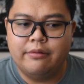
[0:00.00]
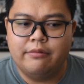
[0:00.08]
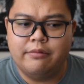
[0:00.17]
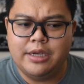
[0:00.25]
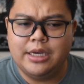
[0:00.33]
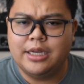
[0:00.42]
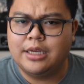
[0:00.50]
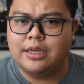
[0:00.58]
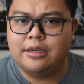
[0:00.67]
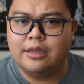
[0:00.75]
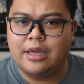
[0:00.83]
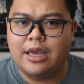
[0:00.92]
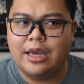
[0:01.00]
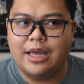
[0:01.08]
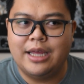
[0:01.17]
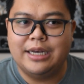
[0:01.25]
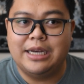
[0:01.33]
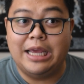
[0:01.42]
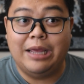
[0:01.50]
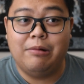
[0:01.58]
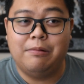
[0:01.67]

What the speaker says: we did, and it